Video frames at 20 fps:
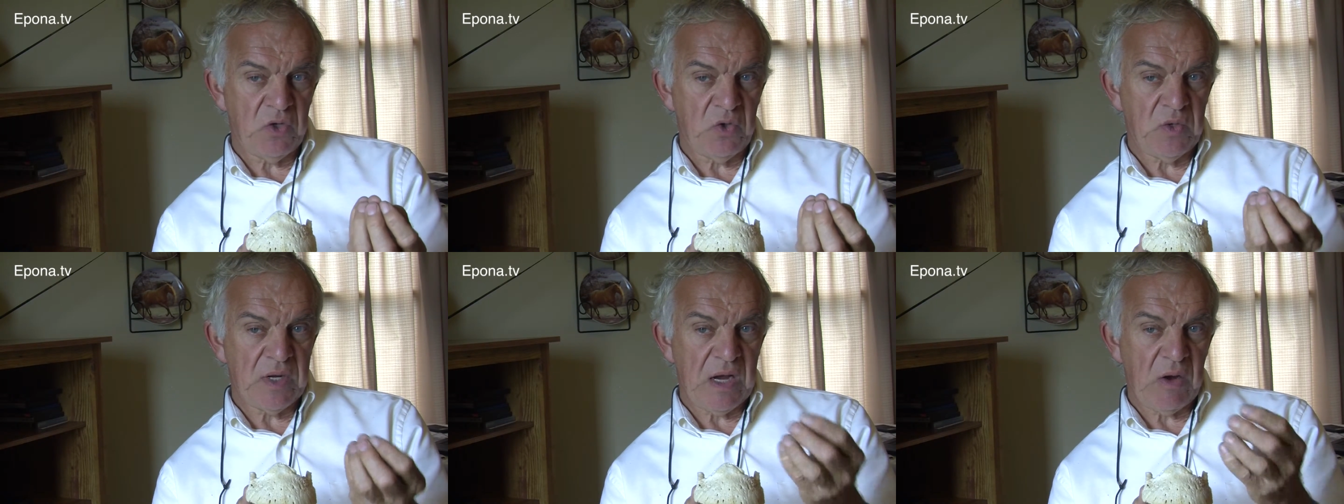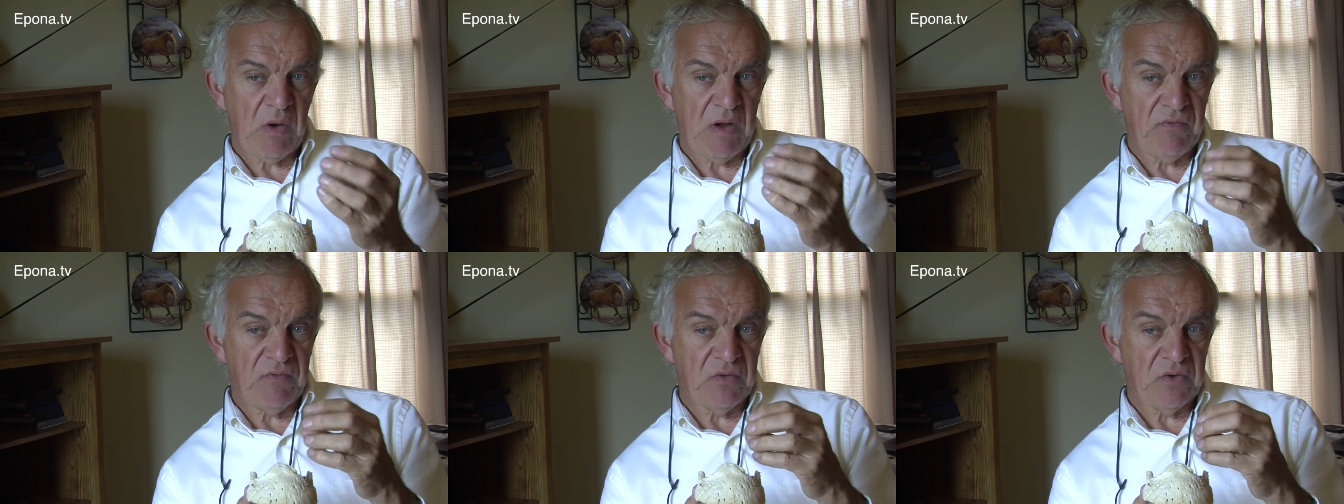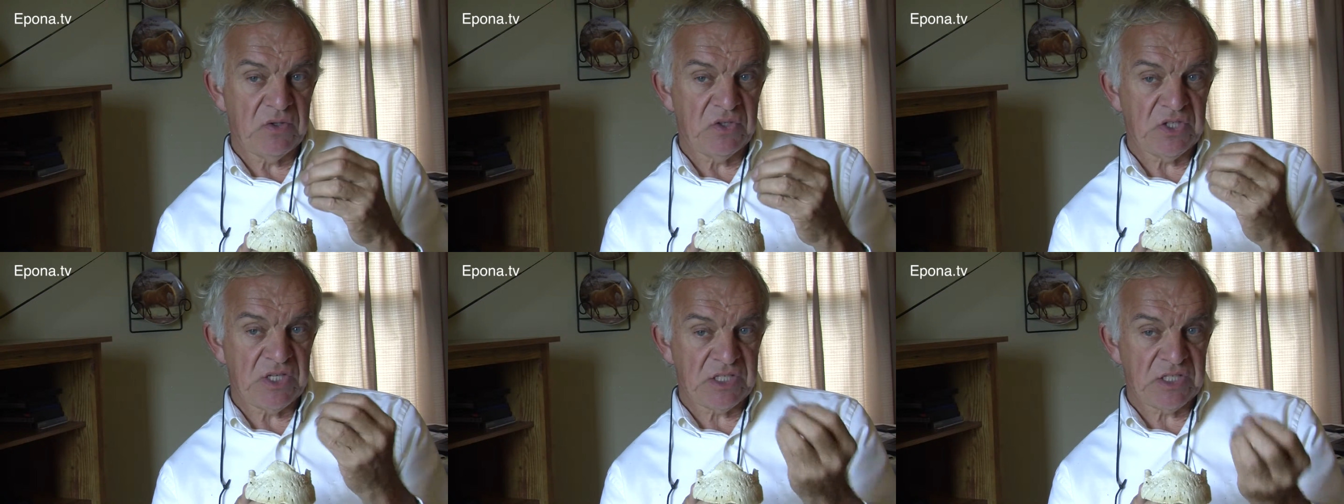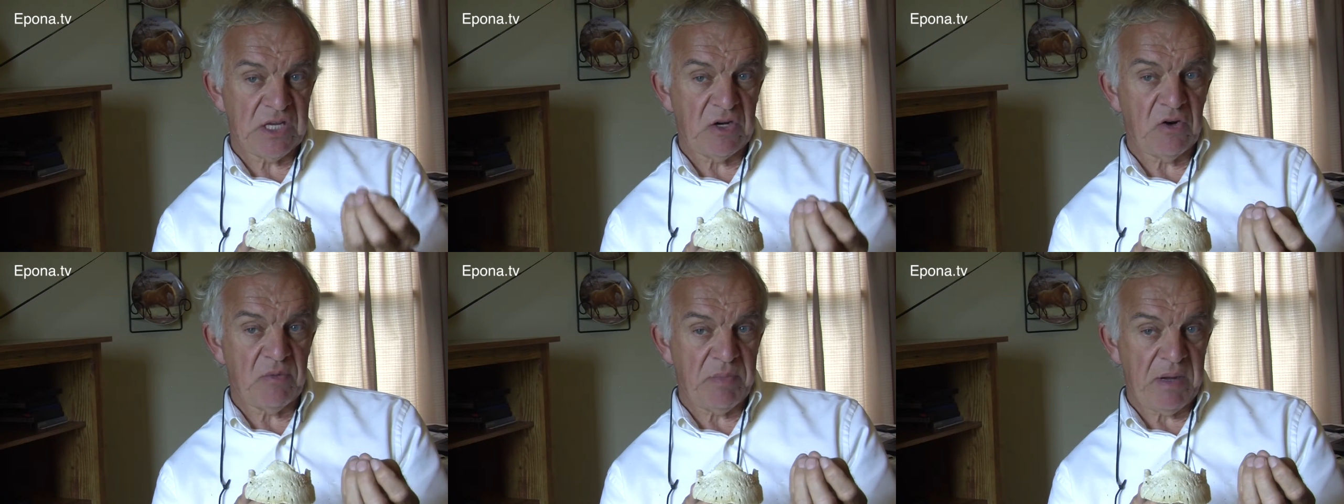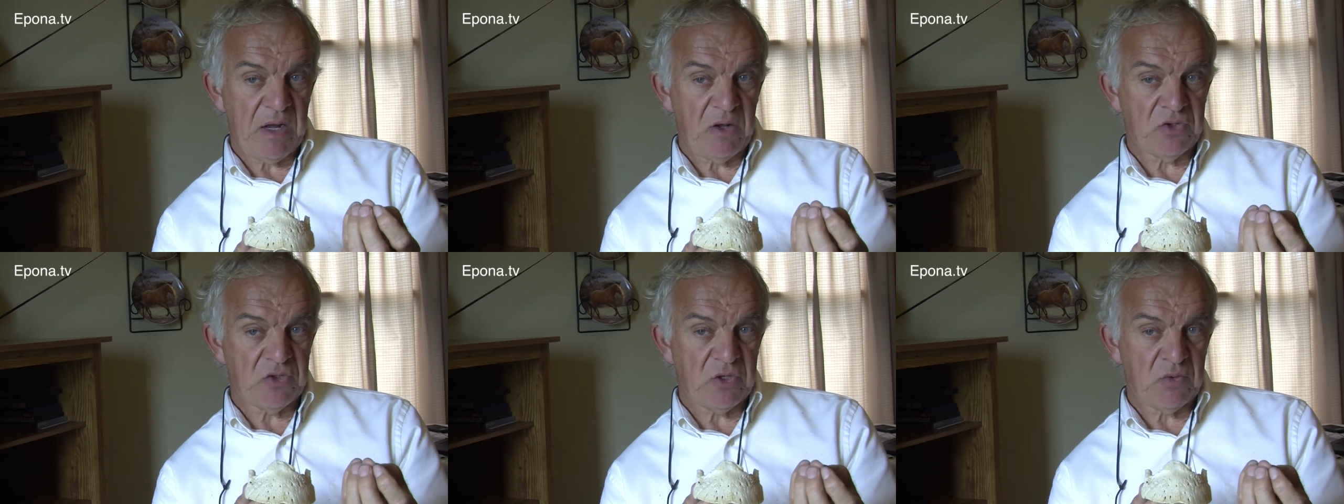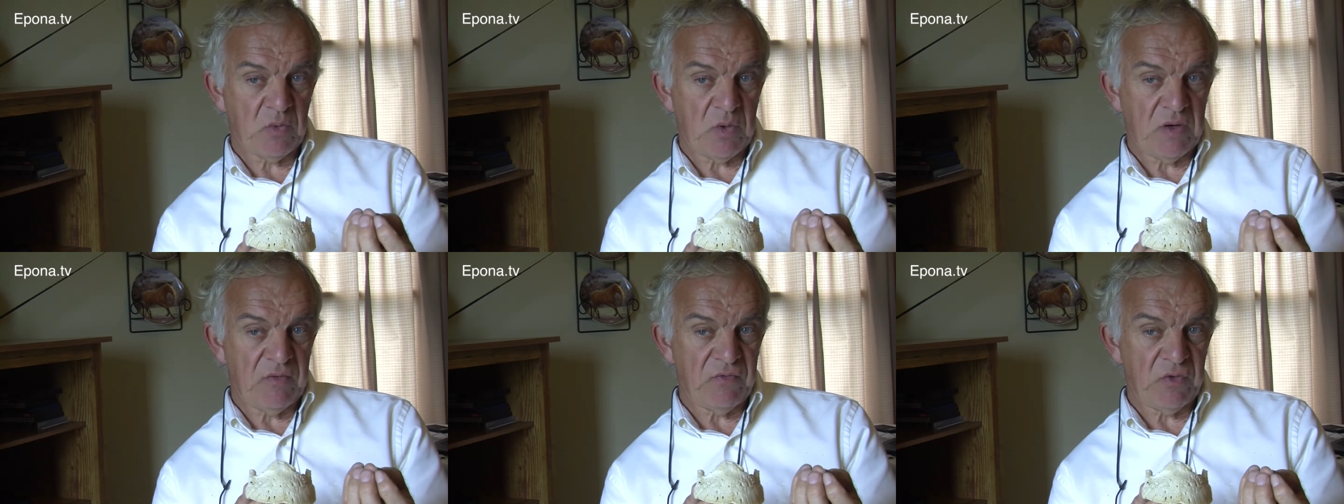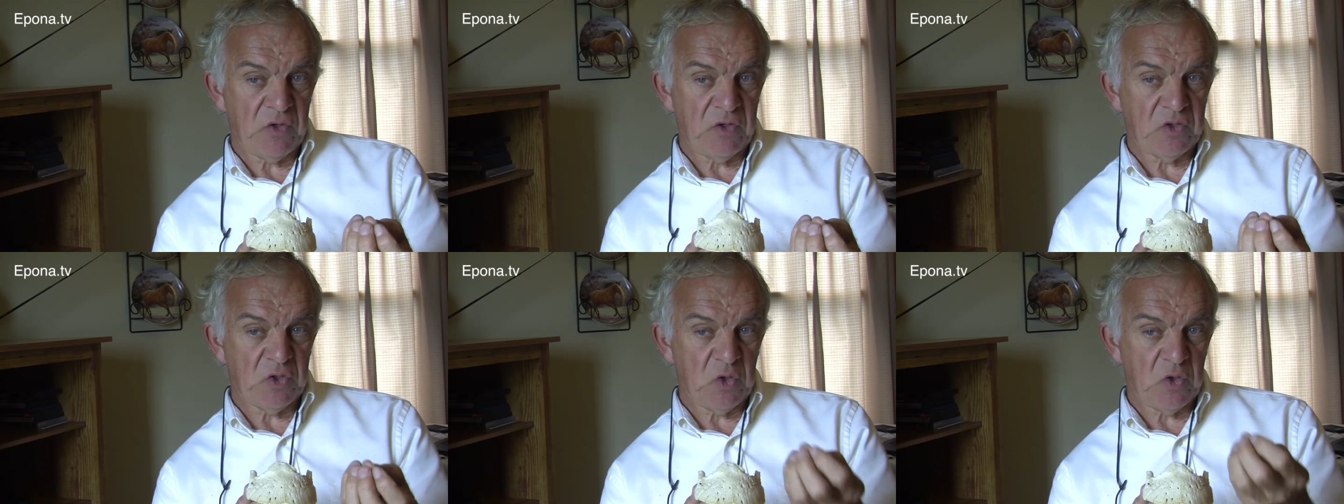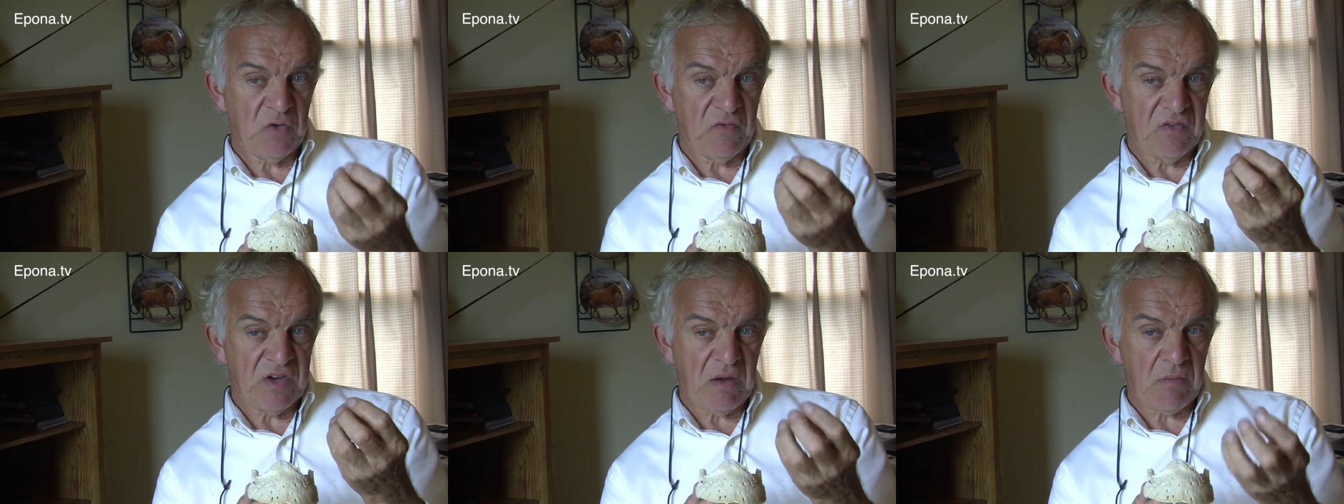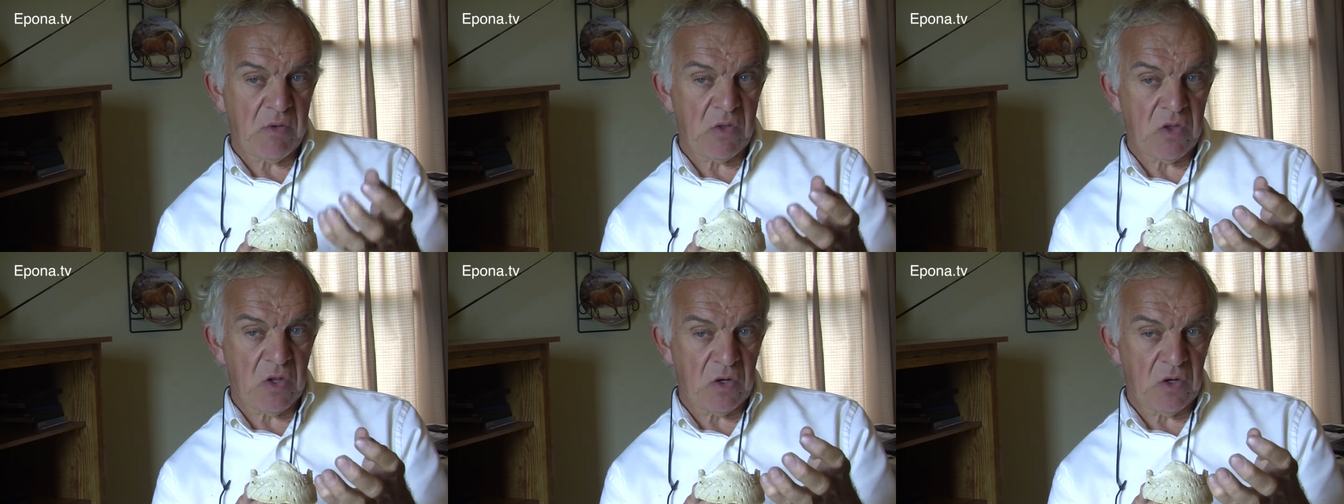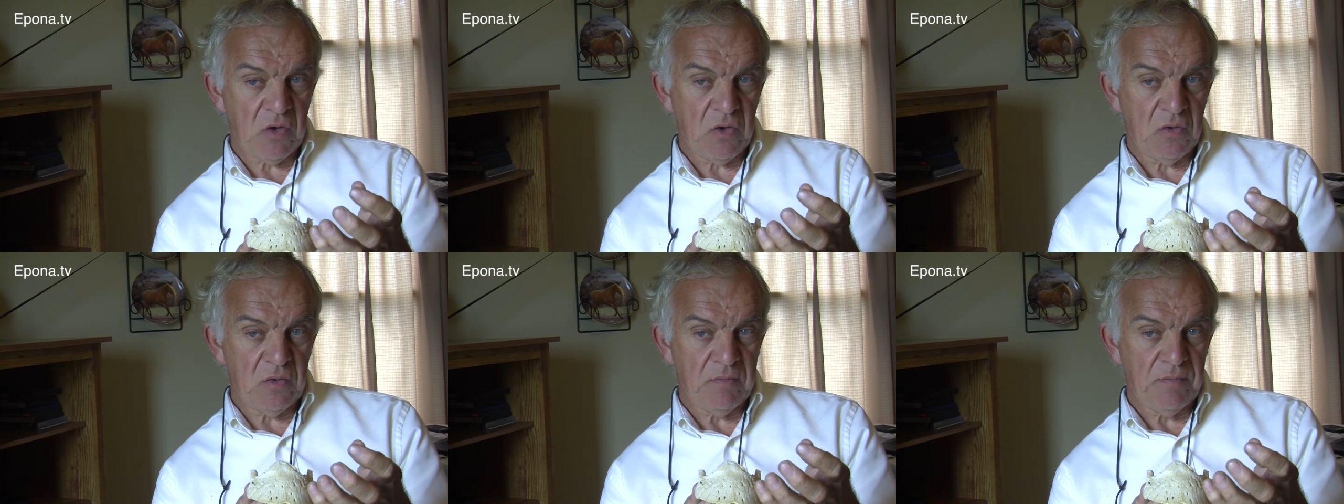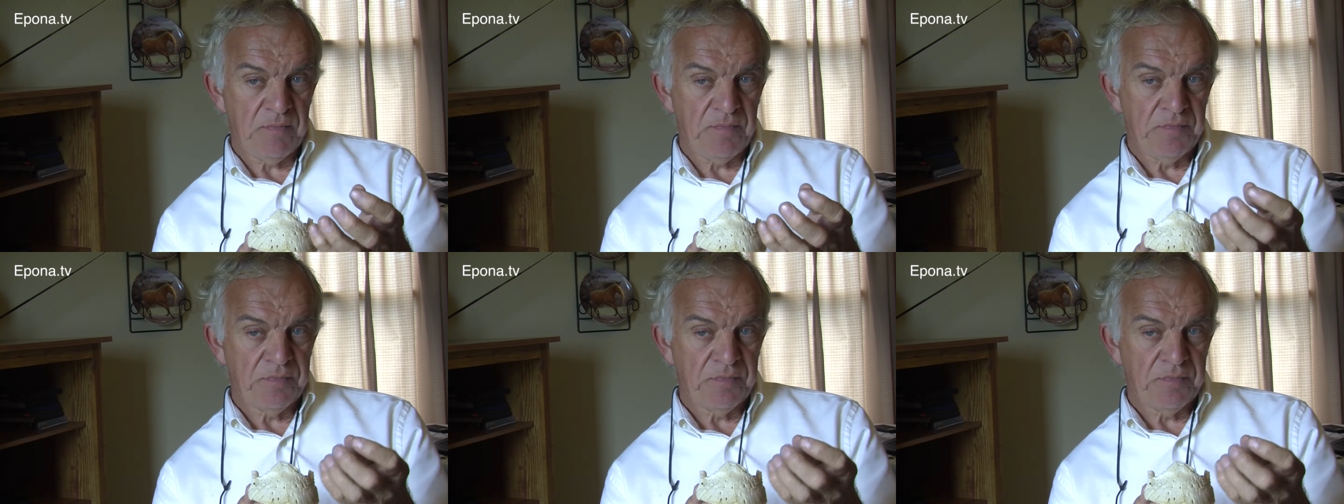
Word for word: you now have 600 pounds on one foot, so you've doubled the load.